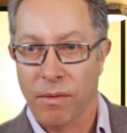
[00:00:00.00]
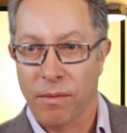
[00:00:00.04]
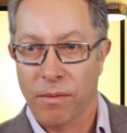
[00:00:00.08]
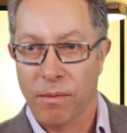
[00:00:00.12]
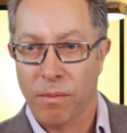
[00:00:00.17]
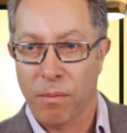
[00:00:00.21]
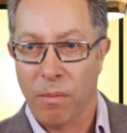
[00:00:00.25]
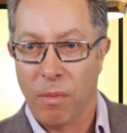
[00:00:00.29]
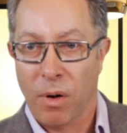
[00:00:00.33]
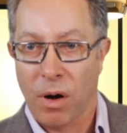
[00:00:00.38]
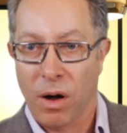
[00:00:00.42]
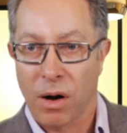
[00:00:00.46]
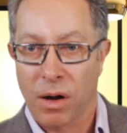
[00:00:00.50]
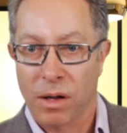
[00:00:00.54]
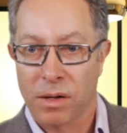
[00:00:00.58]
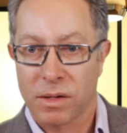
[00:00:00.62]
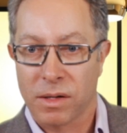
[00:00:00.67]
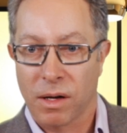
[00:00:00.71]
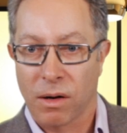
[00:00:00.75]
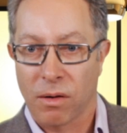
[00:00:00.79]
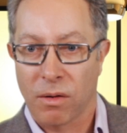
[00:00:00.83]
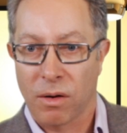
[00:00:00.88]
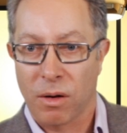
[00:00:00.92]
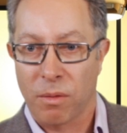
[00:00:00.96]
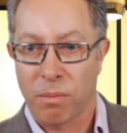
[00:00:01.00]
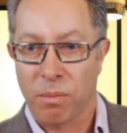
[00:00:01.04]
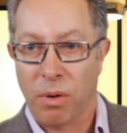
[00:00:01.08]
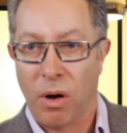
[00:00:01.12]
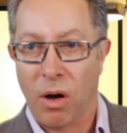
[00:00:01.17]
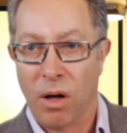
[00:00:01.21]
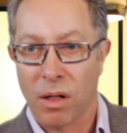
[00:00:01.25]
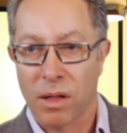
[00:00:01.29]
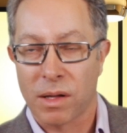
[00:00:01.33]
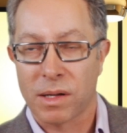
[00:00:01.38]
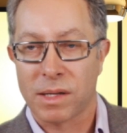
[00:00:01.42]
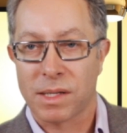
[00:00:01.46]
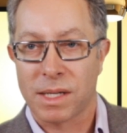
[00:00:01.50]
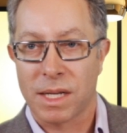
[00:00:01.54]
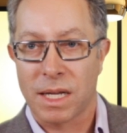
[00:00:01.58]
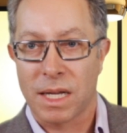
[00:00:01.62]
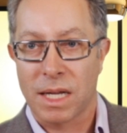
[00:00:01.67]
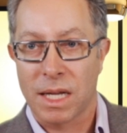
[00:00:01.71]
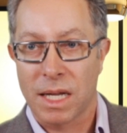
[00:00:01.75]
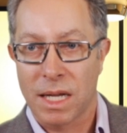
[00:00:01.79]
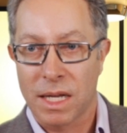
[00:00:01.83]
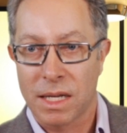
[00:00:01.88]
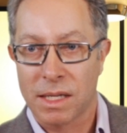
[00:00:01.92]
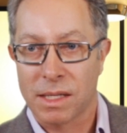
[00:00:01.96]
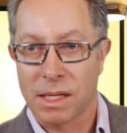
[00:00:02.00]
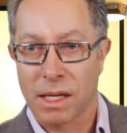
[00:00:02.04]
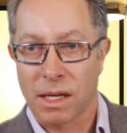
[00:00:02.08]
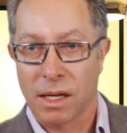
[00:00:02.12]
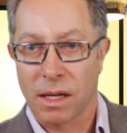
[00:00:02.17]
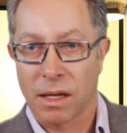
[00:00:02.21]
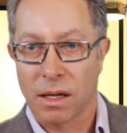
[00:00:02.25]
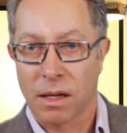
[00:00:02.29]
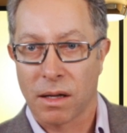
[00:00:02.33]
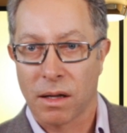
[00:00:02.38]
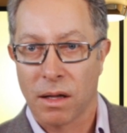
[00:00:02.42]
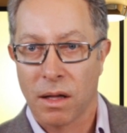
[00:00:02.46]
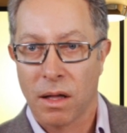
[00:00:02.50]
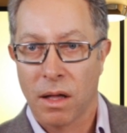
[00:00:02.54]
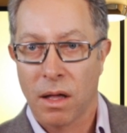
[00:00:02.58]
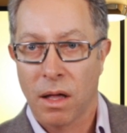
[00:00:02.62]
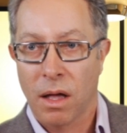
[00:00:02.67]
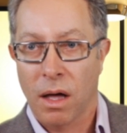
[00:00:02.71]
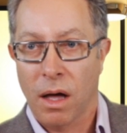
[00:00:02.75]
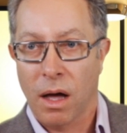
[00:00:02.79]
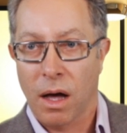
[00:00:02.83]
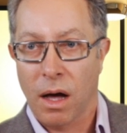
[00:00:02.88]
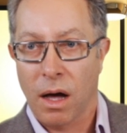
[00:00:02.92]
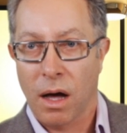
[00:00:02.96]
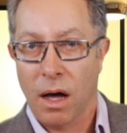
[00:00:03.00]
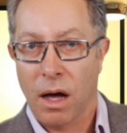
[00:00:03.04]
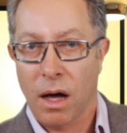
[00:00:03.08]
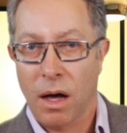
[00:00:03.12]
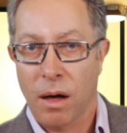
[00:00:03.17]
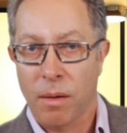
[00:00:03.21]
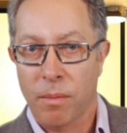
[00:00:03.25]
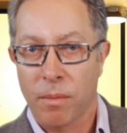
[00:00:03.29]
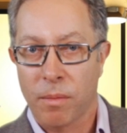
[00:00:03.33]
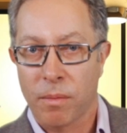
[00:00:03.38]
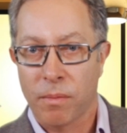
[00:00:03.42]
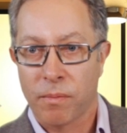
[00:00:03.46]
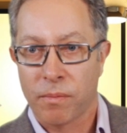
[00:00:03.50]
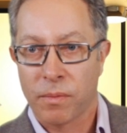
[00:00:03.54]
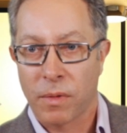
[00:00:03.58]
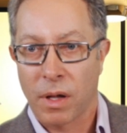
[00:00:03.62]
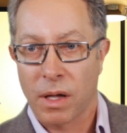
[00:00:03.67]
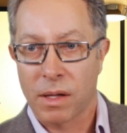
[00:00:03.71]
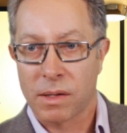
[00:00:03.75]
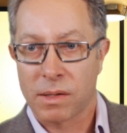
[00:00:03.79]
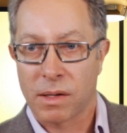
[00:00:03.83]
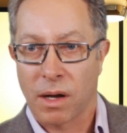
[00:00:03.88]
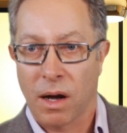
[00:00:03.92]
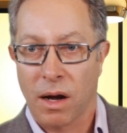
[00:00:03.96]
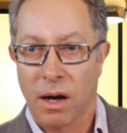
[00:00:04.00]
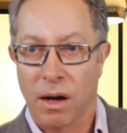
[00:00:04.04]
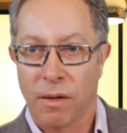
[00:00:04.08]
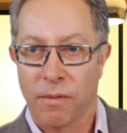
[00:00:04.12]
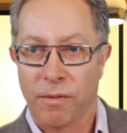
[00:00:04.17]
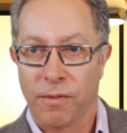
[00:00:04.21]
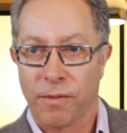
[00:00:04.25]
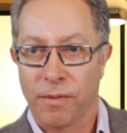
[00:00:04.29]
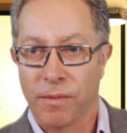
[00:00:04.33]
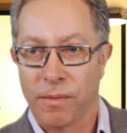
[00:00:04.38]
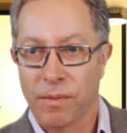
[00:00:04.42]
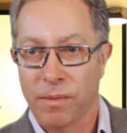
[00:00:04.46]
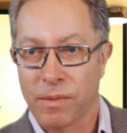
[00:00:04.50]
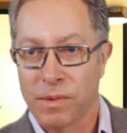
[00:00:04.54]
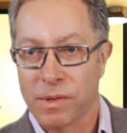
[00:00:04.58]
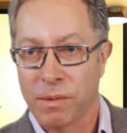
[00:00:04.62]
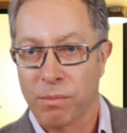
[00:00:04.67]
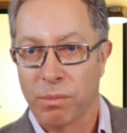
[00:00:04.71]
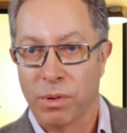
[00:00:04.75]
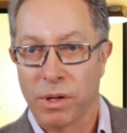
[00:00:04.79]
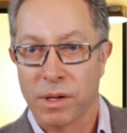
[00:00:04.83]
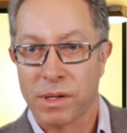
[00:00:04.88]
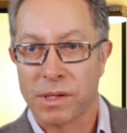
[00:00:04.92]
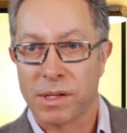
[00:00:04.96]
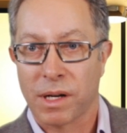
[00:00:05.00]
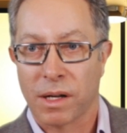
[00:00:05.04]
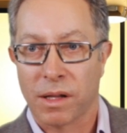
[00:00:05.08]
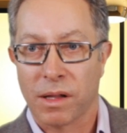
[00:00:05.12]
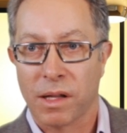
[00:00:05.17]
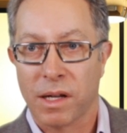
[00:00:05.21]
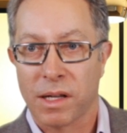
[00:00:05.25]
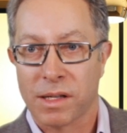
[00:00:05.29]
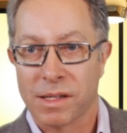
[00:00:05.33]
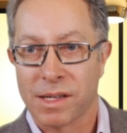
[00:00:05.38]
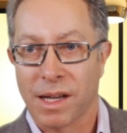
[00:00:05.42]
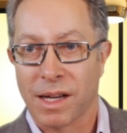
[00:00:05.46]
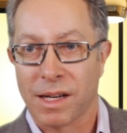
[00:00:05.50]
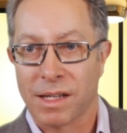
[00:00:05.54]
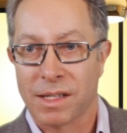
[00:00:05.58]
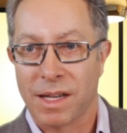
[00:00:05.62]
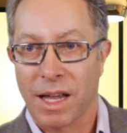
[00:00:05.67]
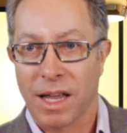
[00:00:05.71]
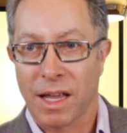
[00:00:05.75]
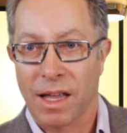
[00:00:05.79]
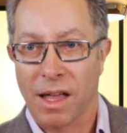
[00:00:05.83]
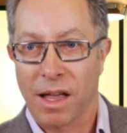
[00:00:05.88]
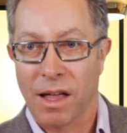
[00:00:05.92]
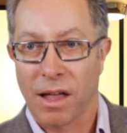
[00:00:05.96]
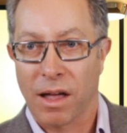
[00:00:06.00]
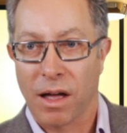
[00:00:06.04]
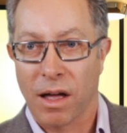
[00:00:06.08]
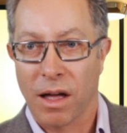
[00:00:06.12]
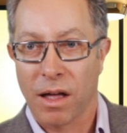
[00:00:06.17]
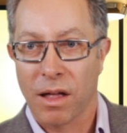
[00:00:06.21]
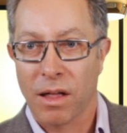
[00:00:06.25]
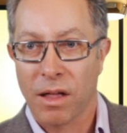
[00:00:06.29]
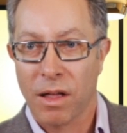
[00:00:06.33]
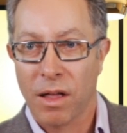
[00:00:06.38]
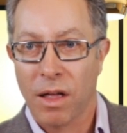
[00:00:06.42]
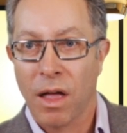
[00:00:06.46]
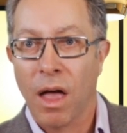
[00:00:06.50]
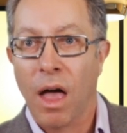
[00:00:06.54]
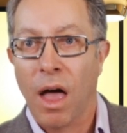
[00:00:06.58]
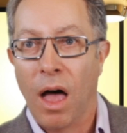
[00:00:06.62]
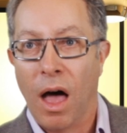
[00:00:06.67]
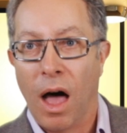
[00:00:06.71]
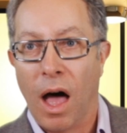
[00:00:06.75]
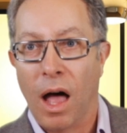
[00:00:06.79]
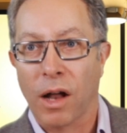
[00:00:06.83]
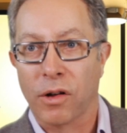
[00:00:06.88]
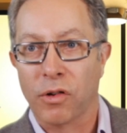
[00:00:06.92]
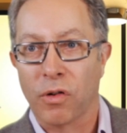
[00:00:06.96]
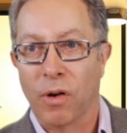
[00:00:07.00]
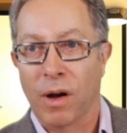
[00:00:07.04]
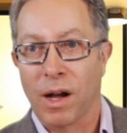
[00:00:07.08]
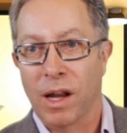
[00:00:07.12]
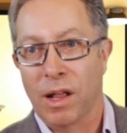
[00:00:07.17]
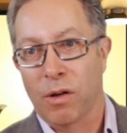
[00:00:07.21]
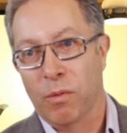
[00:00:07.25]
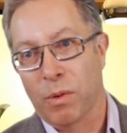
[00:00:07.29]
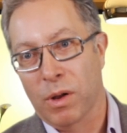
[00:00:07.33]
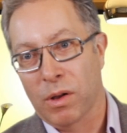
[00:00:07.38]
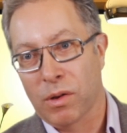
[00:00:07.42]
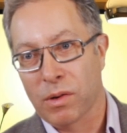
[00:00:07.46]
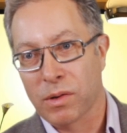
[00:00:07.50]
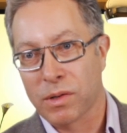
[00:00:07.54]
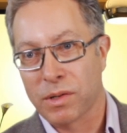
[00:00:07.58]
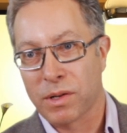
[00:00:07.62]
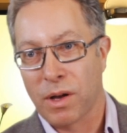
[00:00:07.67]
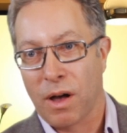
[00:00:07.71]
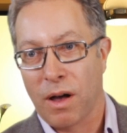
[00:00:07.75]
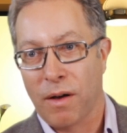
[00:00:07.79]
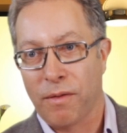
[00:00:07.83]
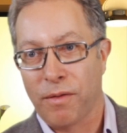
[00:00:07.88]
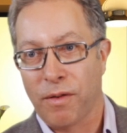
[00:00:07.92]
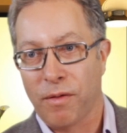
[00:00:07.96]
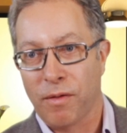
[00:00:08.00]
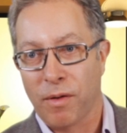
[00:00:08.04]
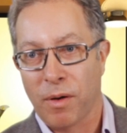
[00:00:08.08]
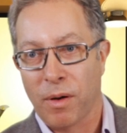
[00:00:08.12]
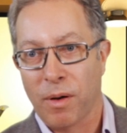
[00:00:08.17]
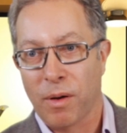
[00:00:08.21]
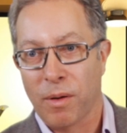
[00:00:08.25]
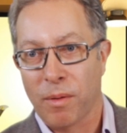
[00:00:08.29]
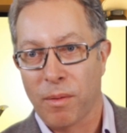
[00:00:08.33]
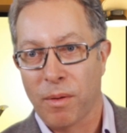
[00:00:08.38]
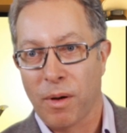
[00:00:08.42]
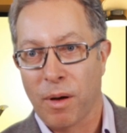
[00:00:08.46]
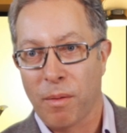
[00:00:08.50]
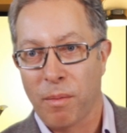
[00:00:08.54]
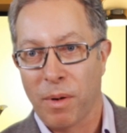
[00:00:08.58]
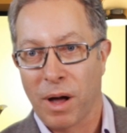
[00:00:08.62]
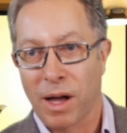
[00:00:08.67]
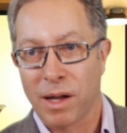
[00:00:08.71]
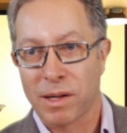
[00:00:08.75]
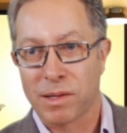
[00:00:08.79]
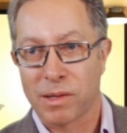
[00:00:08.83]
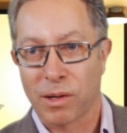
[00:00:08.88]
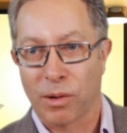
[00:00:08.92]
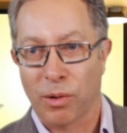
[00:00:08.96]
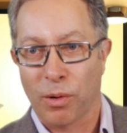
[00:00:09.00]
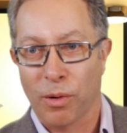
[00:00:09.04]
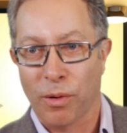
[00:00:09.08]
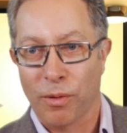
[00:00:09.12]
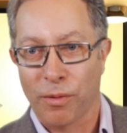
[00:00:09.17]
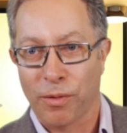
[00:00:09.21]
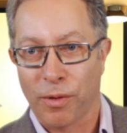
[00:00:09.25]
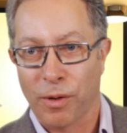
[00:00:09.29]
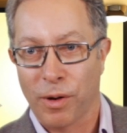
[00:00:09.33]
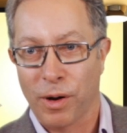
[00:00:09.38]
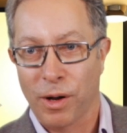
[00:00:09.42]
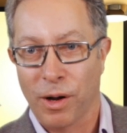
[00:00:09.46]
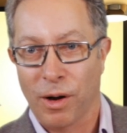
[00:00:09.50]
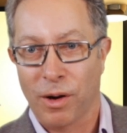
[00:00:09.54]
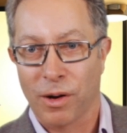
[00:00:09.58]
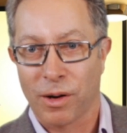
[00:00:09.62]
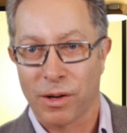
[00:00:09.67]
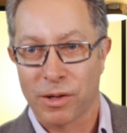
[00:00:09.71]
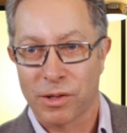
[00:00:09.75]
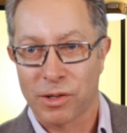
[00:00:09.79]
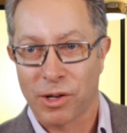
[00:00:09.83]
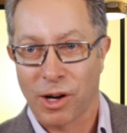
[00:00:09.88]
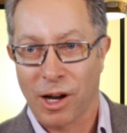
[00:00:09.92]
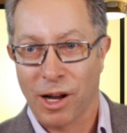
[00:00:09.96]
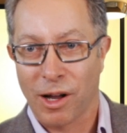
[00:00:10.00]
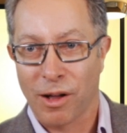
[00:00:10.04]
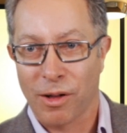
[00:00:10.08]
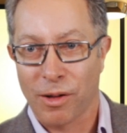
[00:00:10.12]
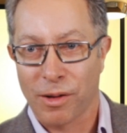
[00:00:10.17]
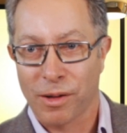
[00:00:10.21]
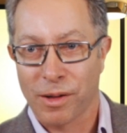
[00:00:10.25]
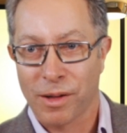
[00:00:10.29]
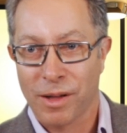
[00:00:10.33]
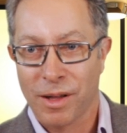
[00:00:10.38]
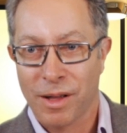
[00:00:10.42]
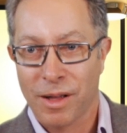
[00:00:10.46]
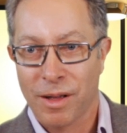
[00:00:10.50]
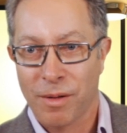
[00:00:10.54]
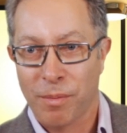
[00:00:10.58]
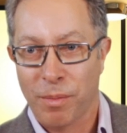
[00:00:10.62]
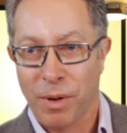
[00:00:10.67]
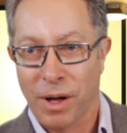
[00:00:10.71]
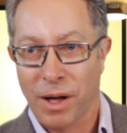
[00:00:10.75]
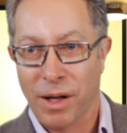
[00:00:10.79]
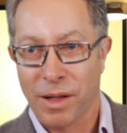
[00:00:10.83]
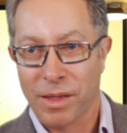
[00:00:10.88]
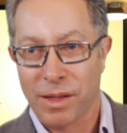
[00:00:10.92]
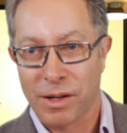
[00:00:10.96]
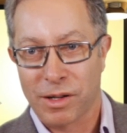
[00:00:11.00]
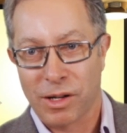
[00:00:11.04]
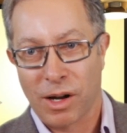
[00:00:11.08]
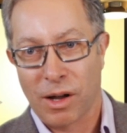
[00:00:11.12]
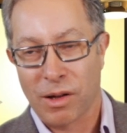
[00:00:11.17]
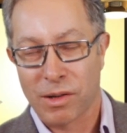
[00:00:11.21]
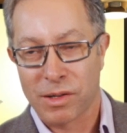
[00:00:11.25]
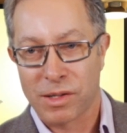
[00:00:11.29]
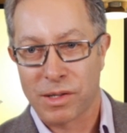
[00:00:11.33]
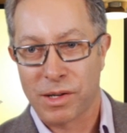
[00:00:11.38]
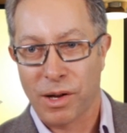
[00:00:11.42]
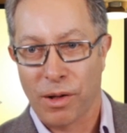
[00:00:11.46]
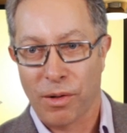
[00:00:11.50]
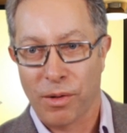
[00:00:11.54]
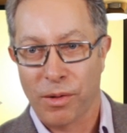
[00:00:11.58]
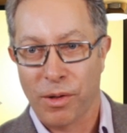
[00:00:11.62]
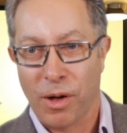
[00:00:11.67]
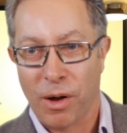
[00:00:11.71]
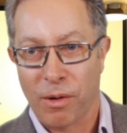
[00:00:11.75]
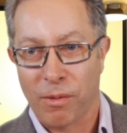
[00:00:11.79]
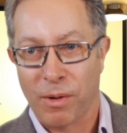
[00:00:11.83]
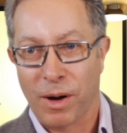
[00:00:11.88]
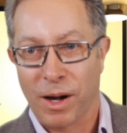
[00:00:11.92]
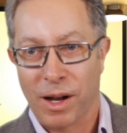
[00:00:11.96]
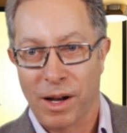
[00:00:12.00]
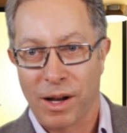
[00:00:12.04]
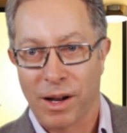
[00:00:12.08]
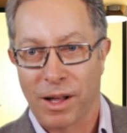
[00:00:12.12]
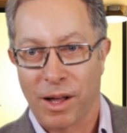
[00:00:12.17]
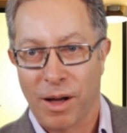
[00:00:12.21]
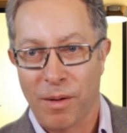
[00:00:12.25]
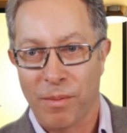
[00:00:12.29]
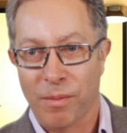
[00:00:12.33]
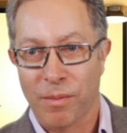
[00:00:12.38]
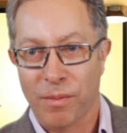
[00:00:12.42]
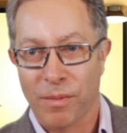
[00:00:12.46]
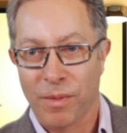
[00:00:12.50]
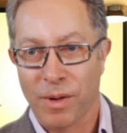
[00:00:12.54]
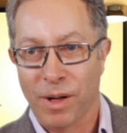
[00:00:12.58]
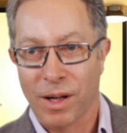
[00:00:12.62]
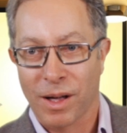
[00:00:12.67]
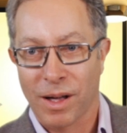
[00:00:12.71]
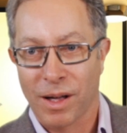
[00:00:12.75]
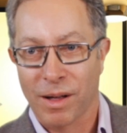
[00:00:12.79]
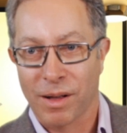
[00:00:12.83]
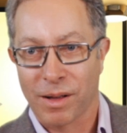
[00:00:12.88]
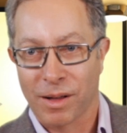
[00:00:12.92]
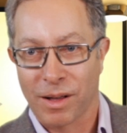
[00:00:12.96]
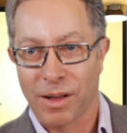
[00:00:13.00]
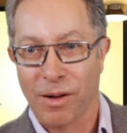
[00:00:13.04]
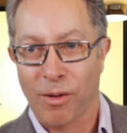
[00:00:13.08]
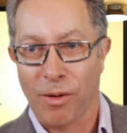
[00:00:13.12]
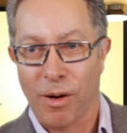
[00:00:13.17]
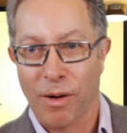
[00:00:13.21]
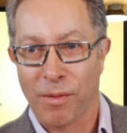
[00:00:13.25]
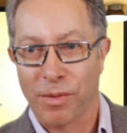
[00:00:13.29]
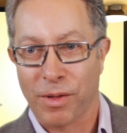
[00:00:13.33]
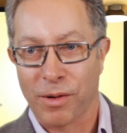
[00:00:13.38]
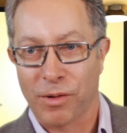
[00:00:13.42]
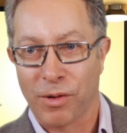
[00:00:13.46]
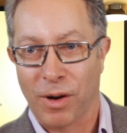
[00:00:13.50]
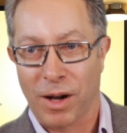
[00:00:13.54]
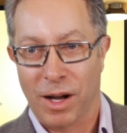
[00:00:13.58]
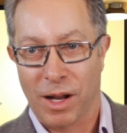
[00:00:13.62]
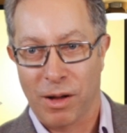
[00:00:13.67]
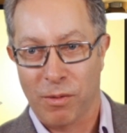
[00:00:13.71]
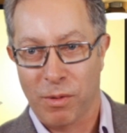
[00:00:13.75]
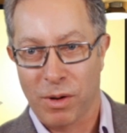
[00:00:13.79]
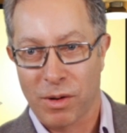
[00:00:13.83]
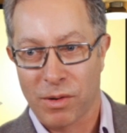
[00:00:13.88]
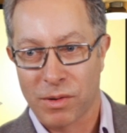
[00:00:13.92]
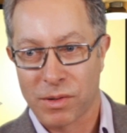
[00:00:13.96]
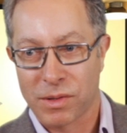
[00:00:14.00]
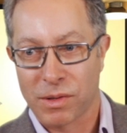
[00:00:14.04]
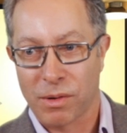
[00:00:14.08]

monetary policy easing, it's kind of simplistically, it's like taking a training wheels off of a bicycle for a young child, but the child's still not ready to go off the training wheels.